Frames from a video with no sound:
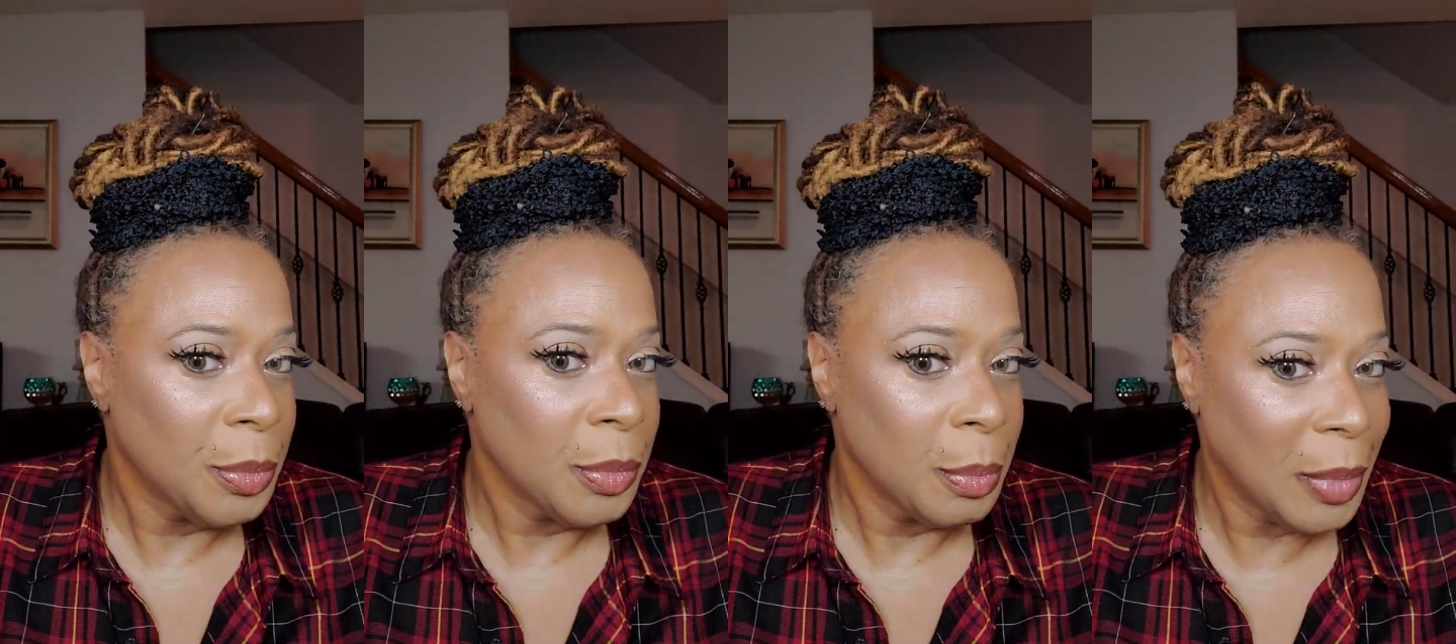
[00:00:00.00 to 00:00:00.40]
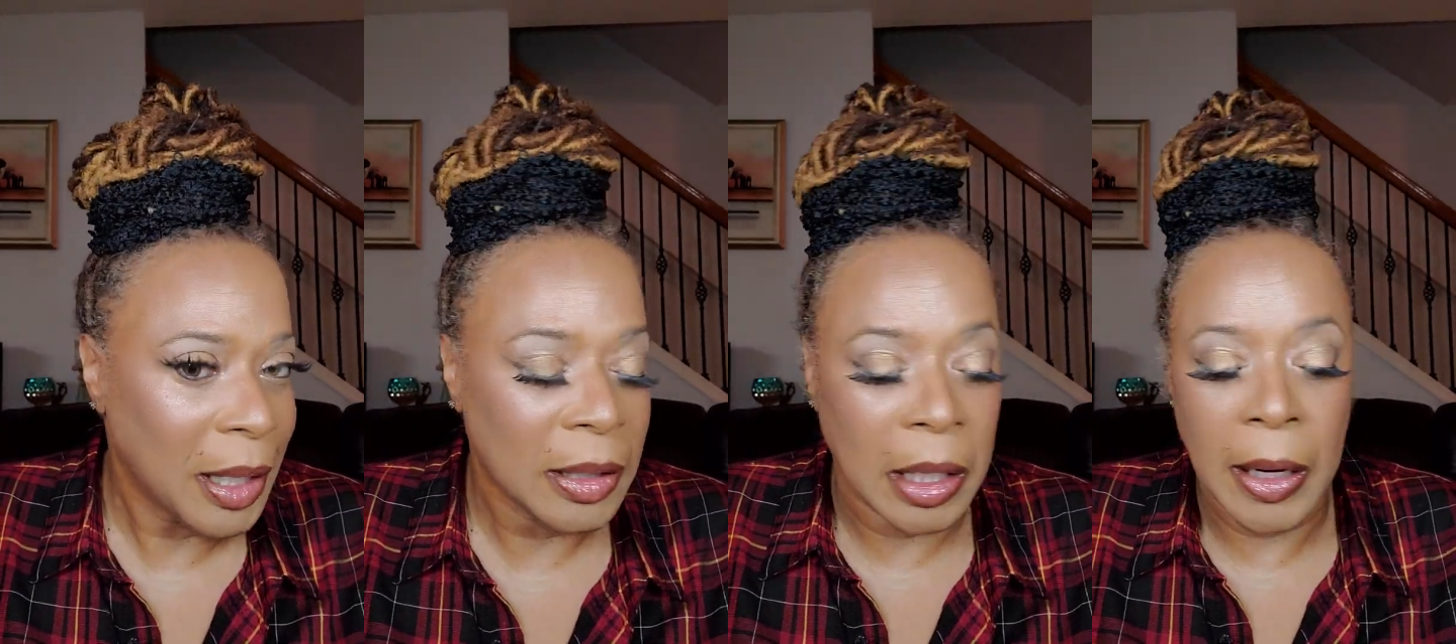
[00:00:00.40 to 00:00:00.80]

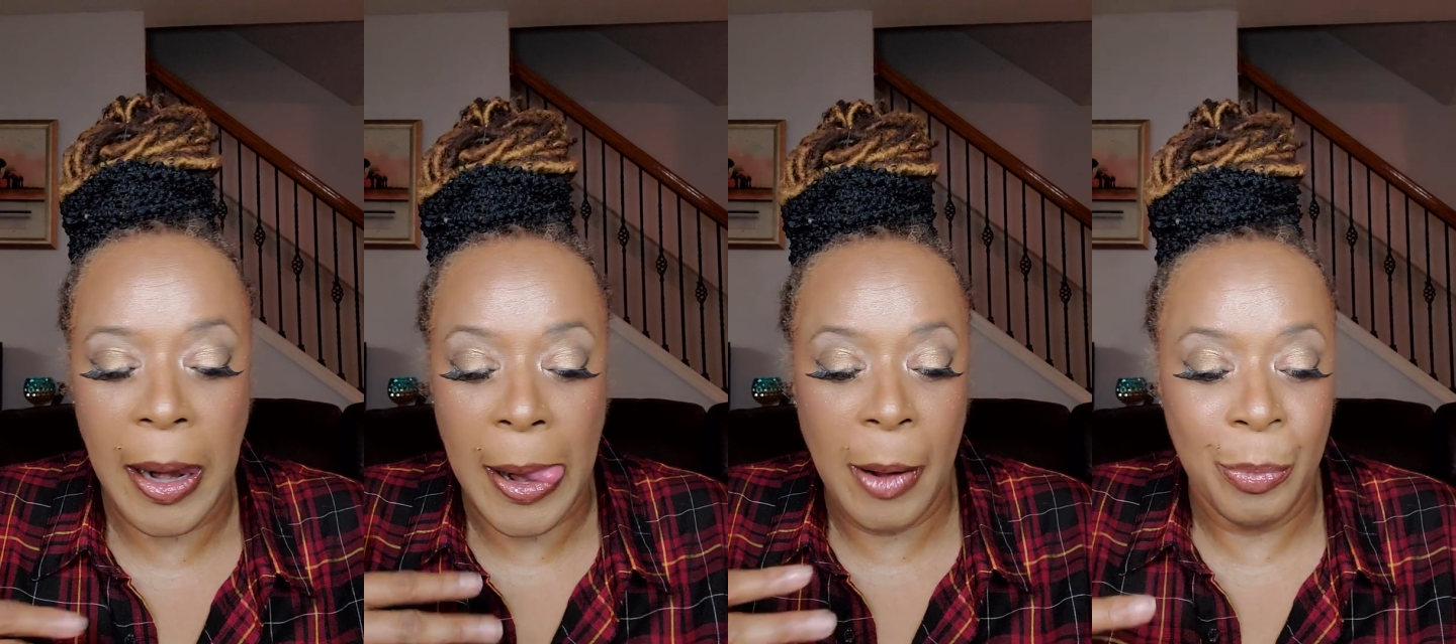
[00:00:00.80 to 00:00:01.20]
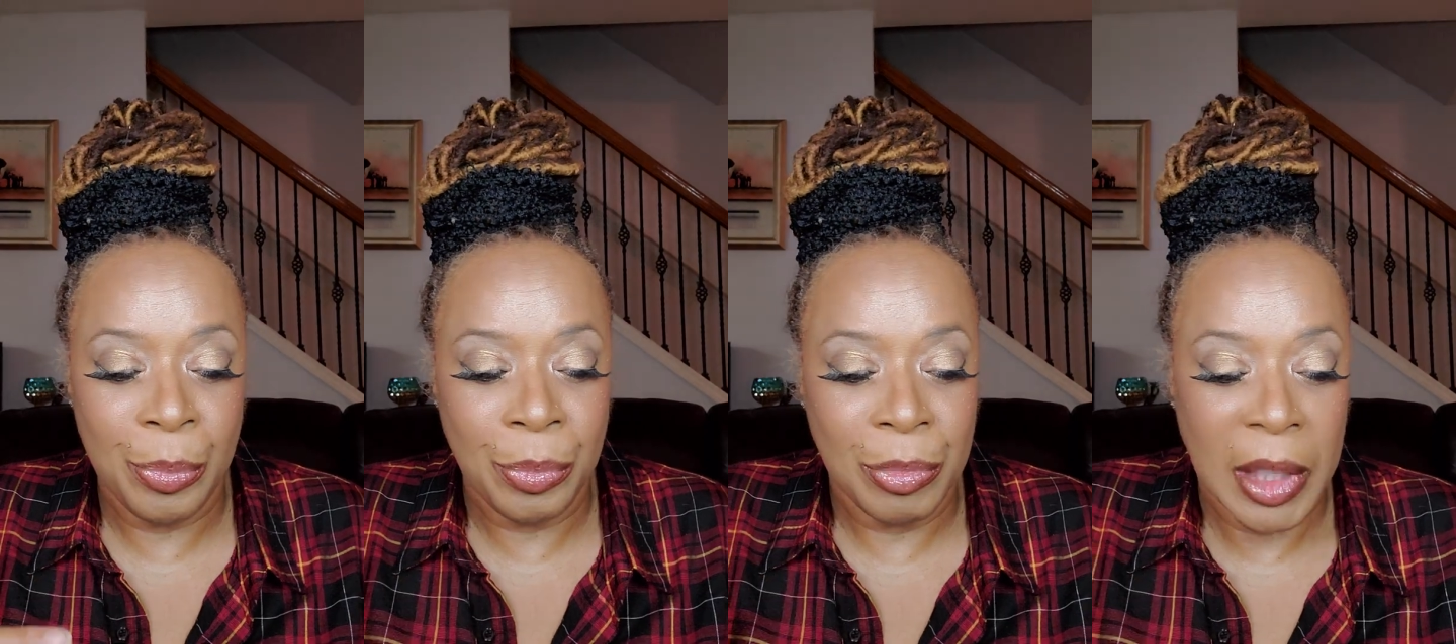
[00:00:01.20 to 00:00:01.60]
But
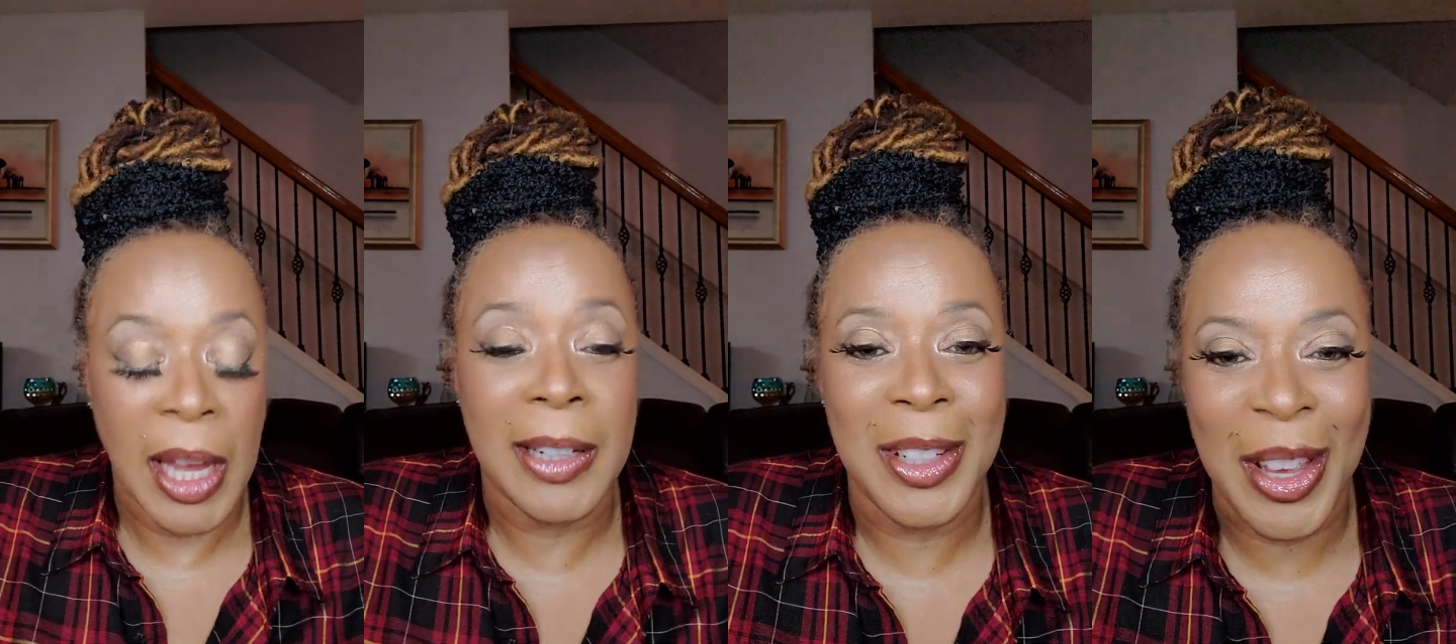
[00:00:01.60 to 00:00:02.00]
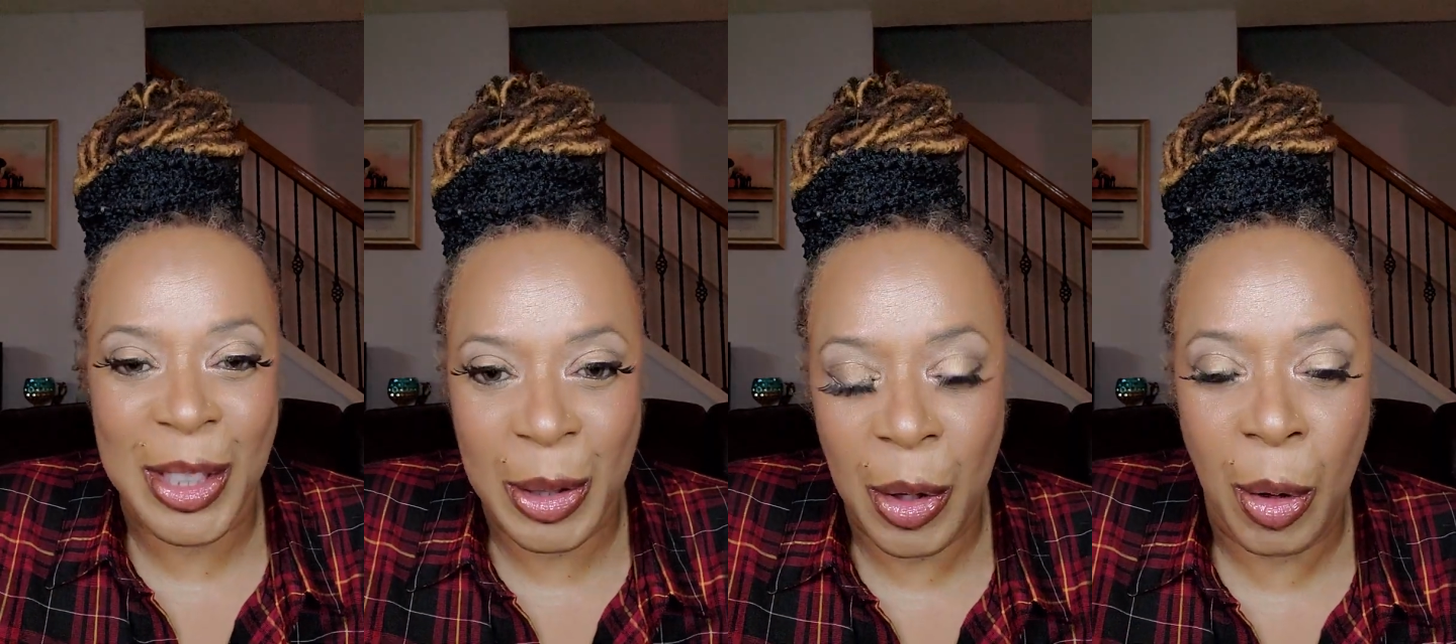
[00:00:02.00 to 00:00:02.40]
it
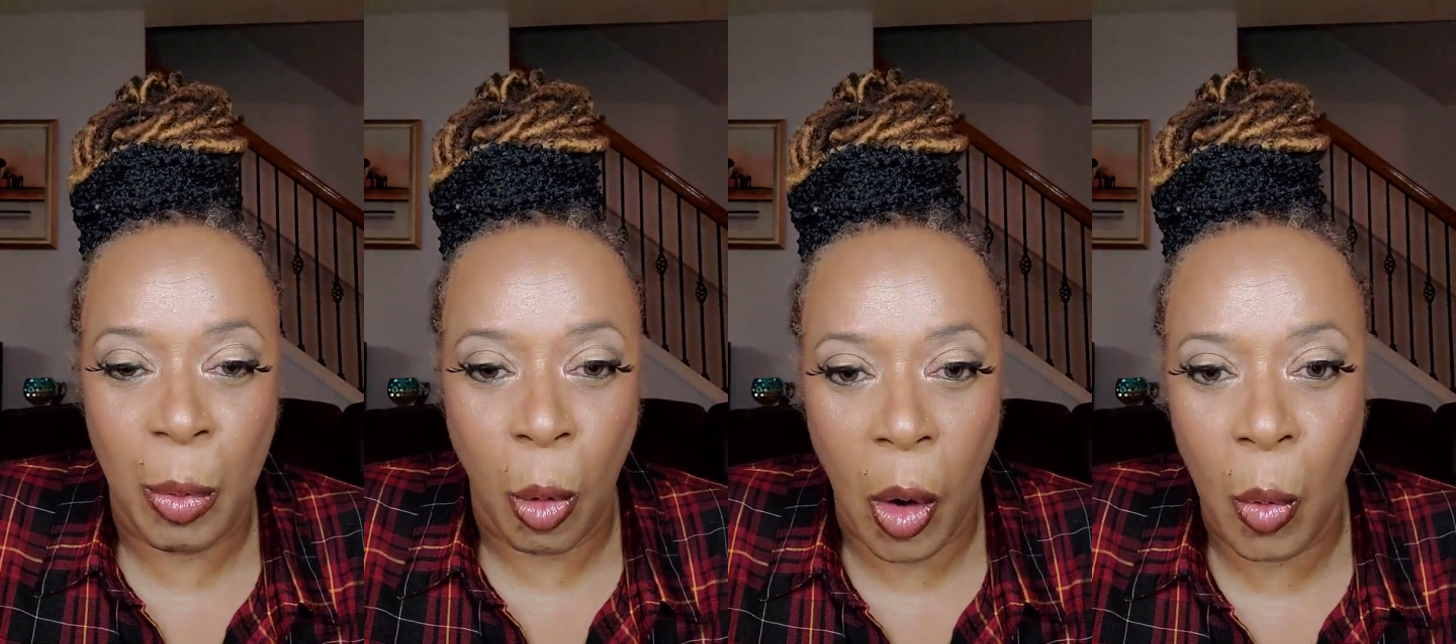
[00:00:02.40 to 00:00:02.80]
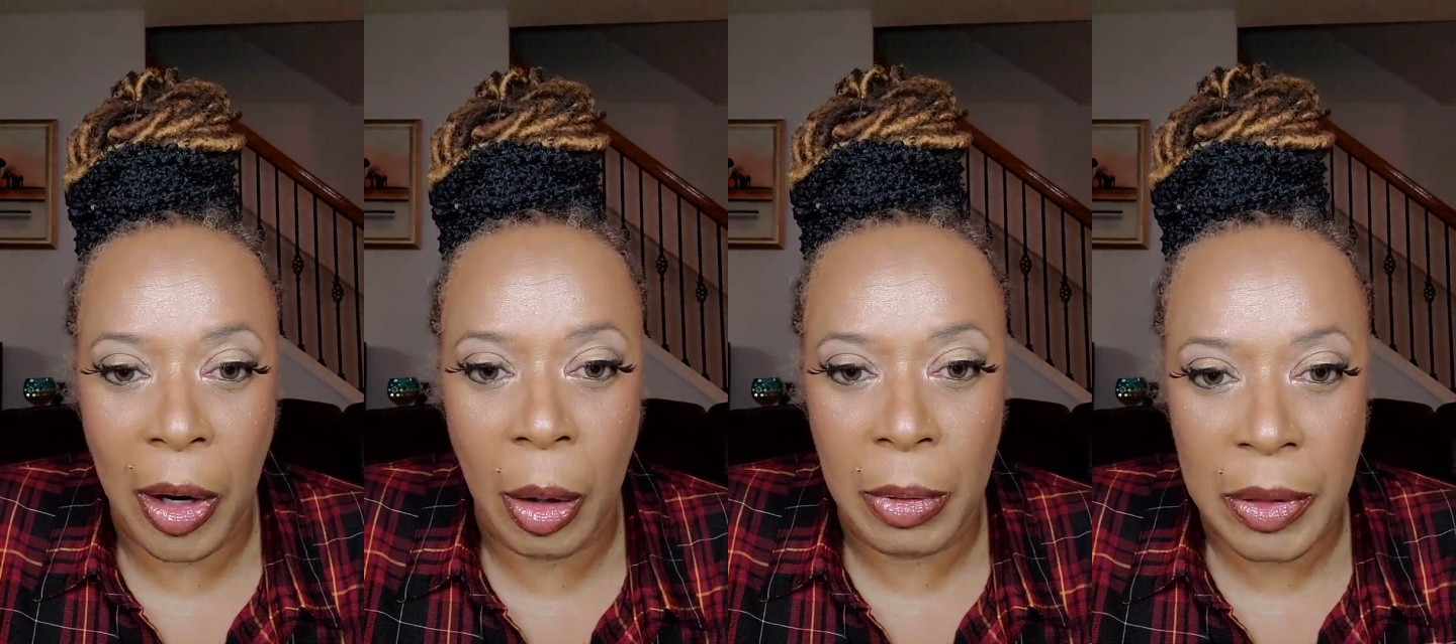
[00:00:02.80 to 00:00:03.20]
does work
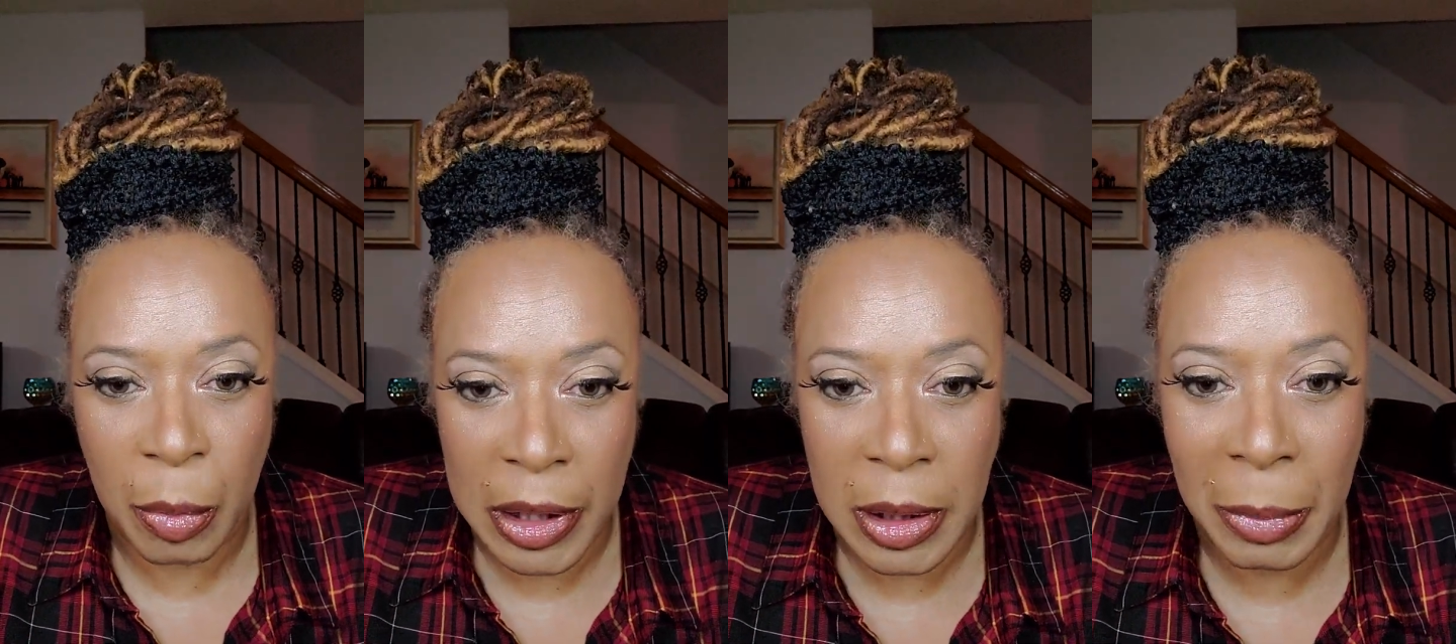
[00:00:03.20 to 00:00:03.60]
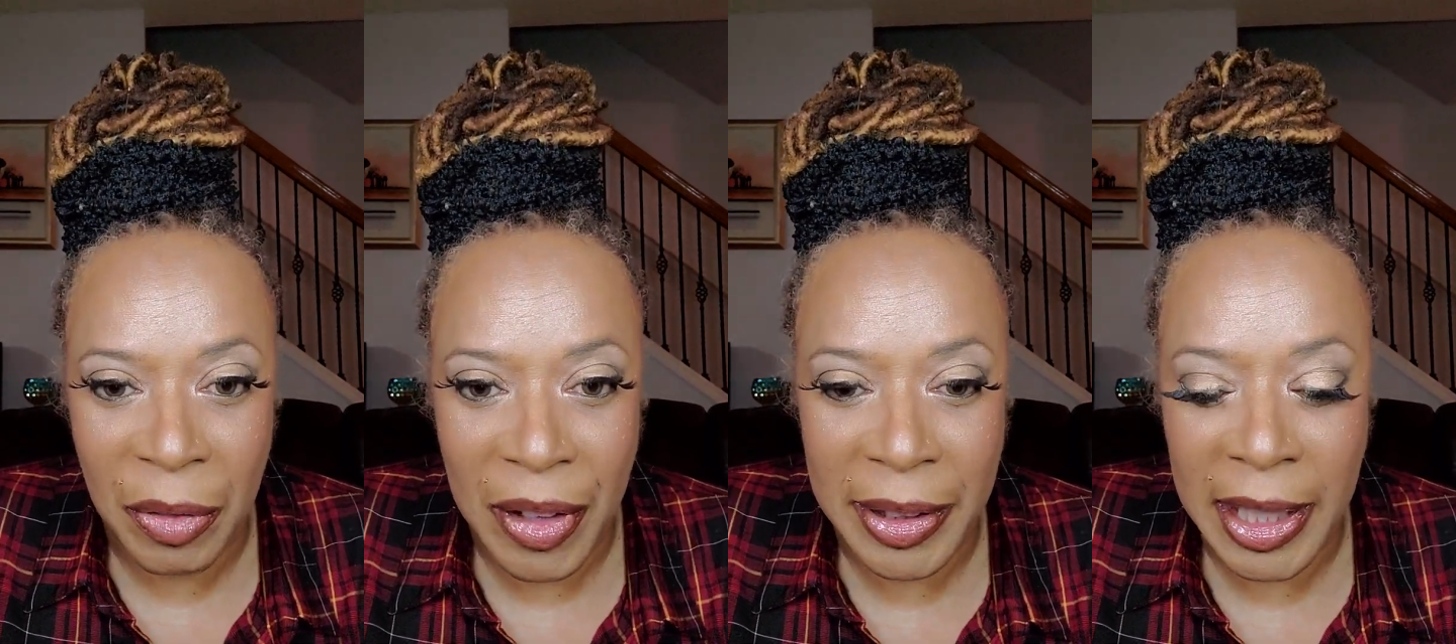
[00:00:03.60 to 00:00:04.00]
well with the rest of my
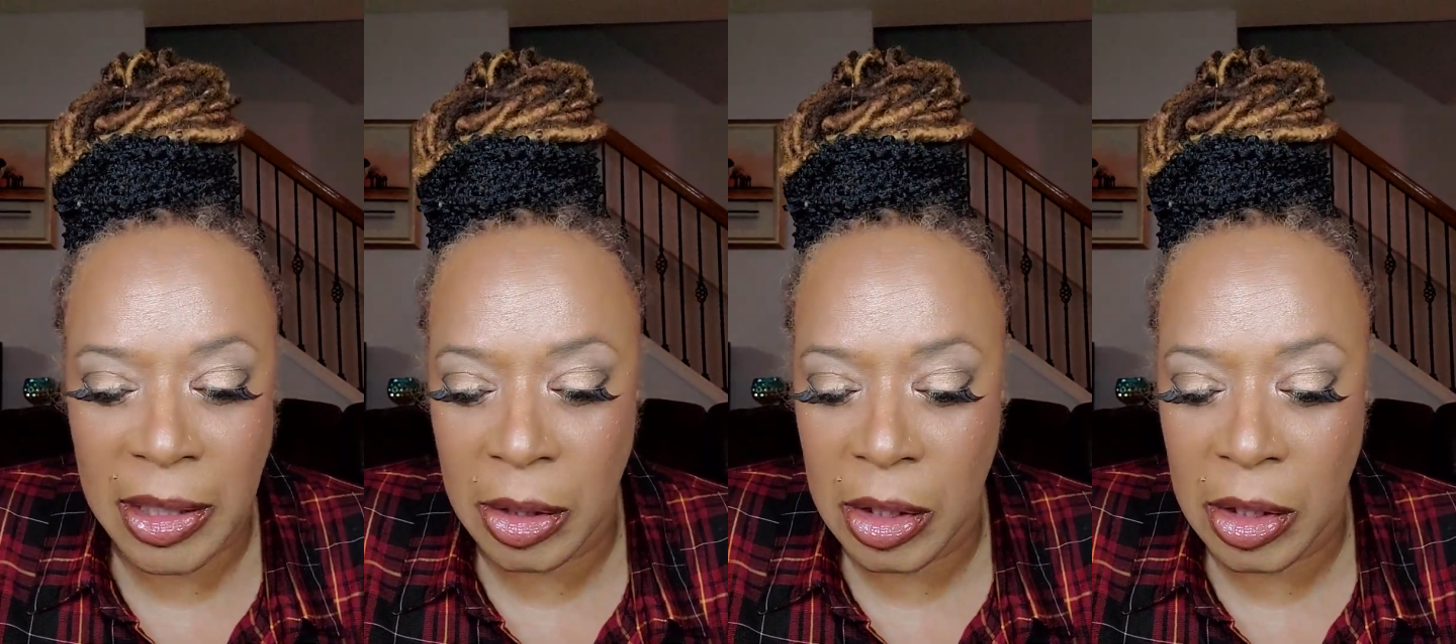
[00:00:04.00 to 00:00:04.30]
foundation.